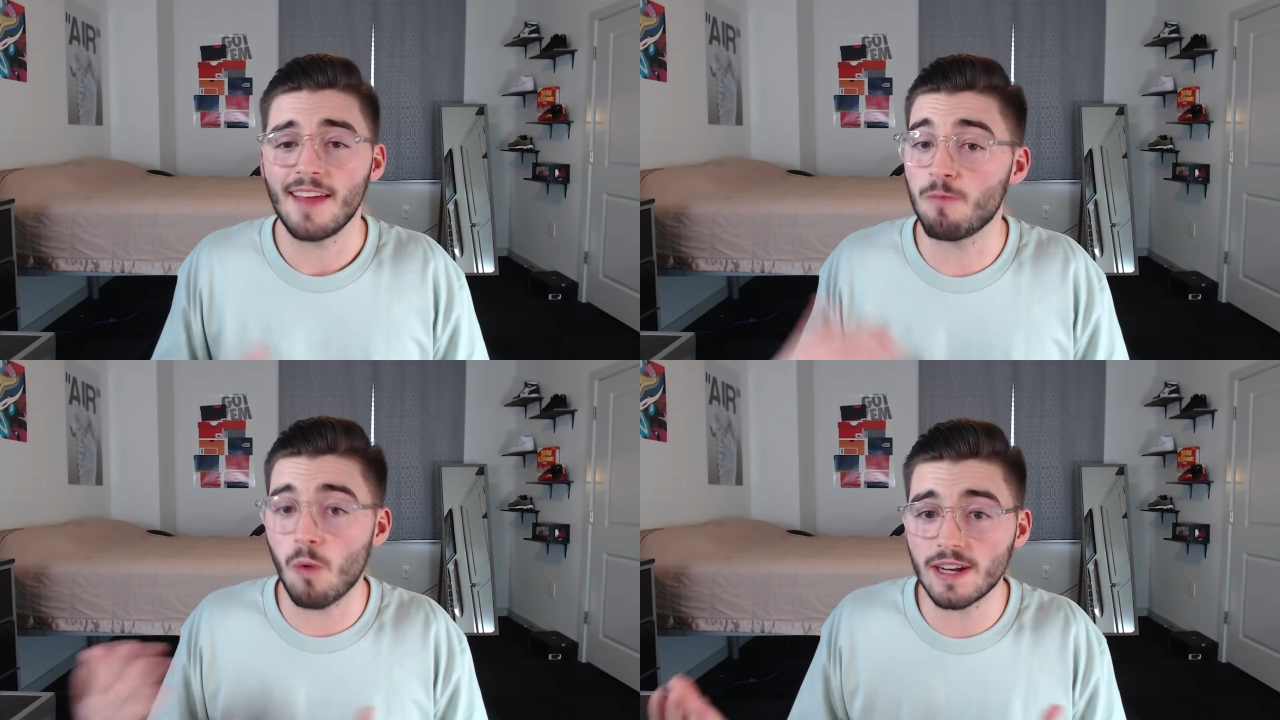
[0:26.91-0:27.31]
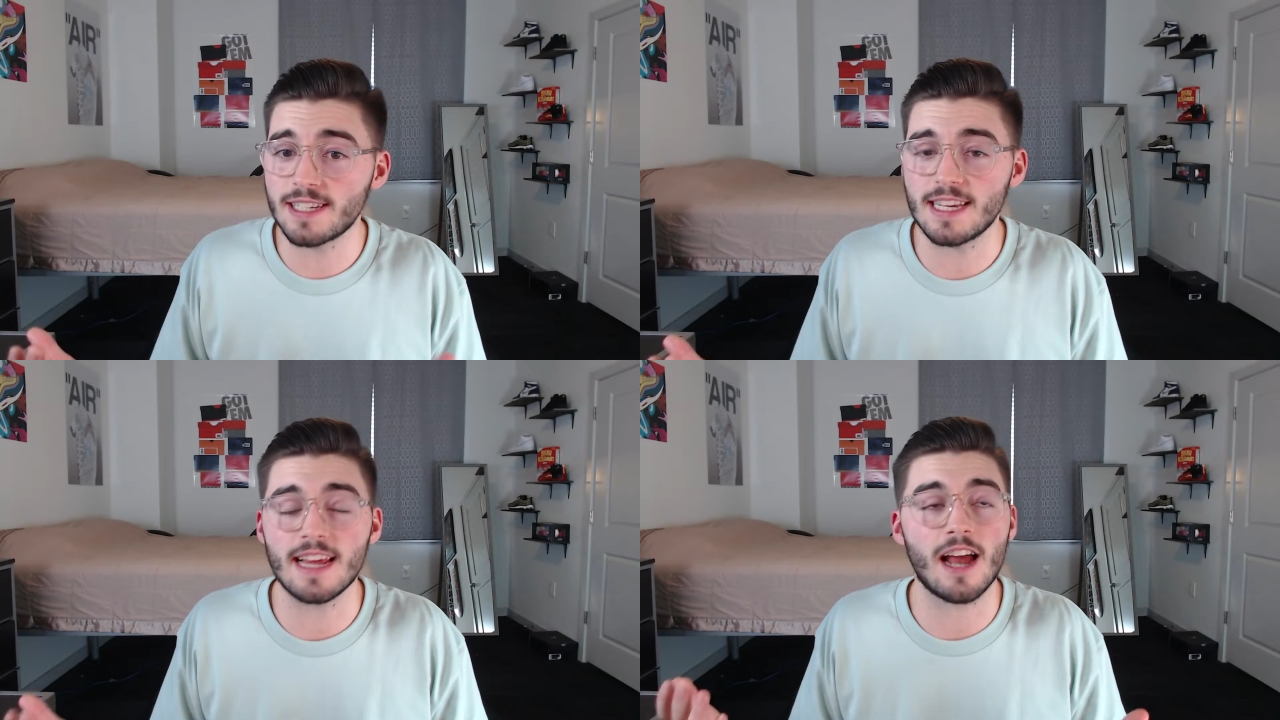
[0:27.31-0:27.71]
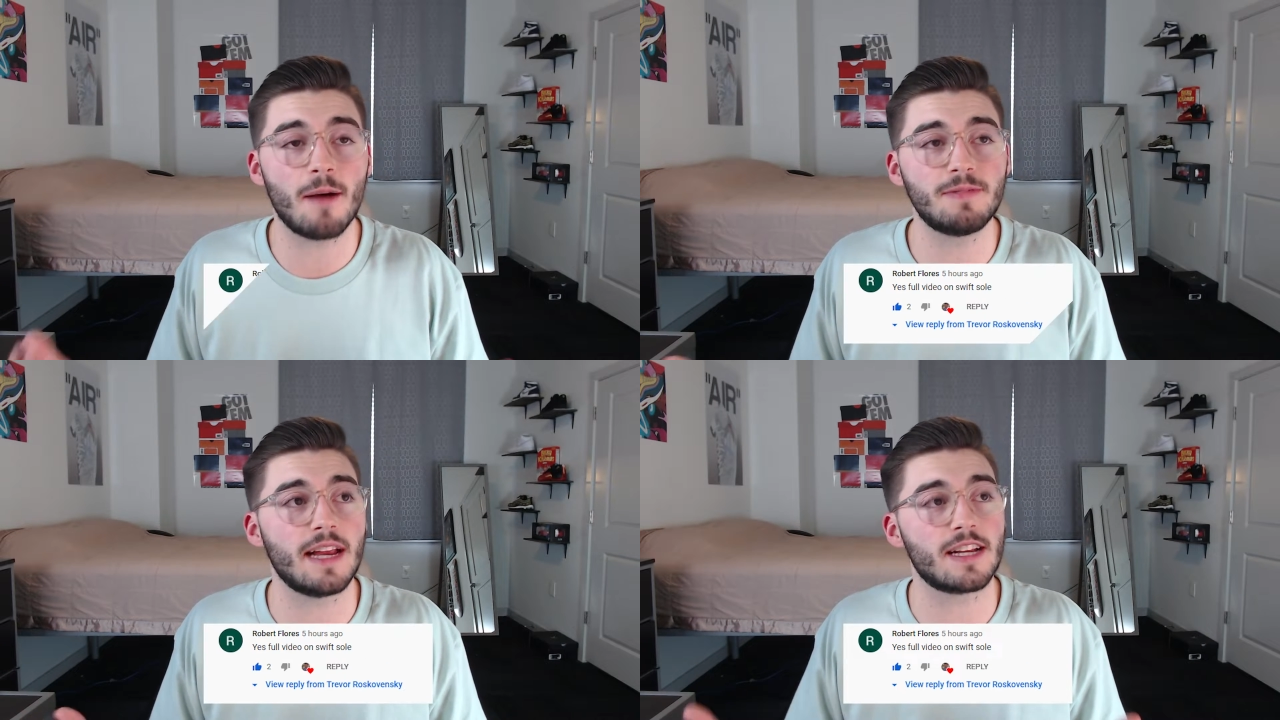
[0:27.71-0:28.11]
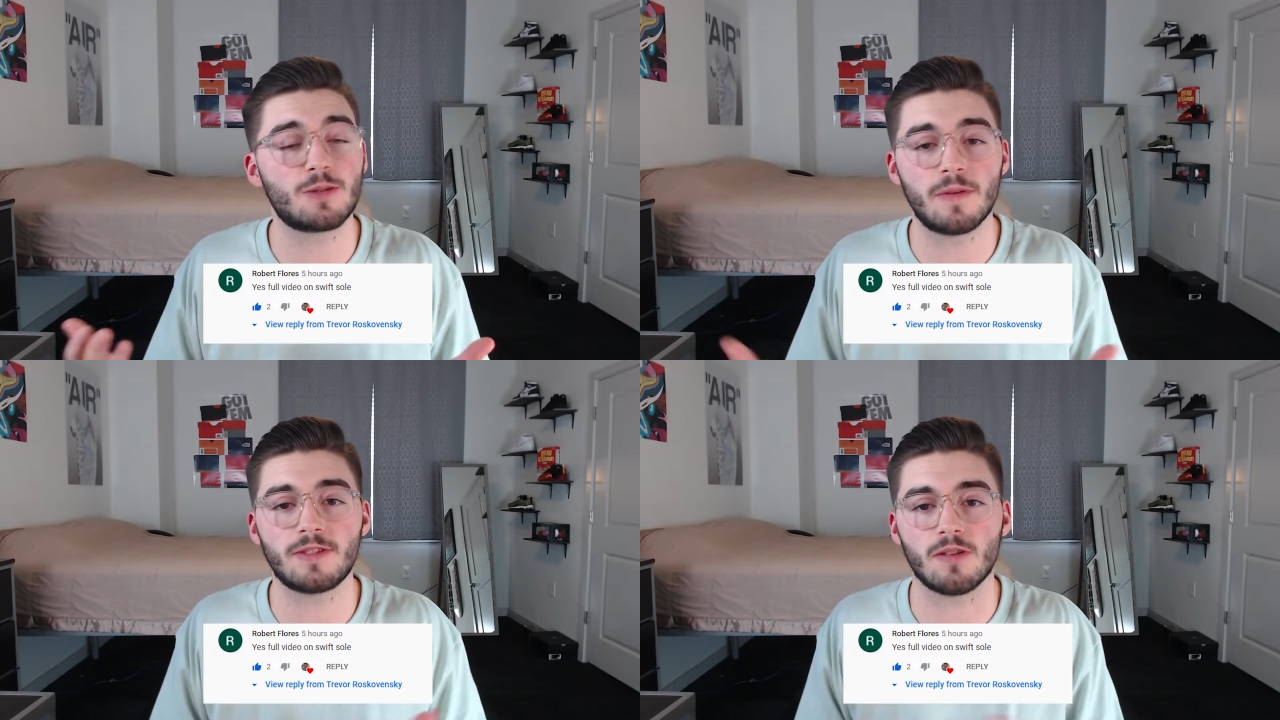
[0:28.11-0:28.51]
wanna see an updated
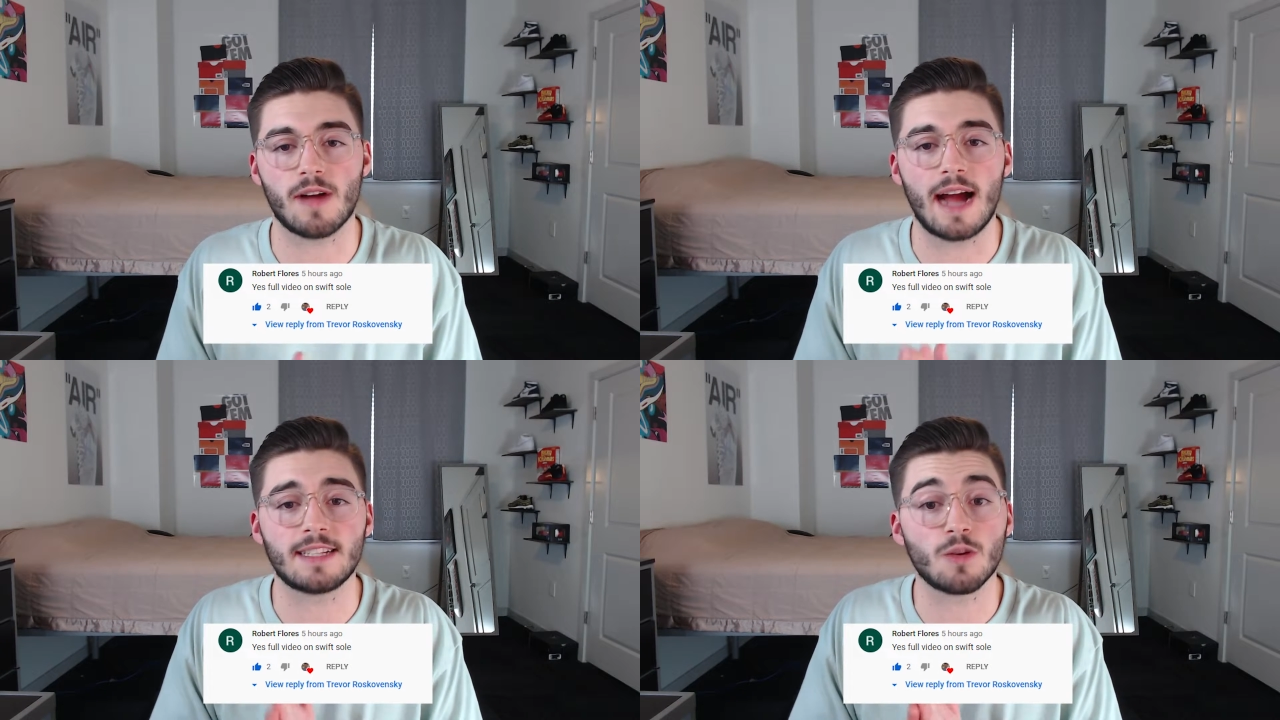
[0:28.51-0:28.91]
SwiftSole guide.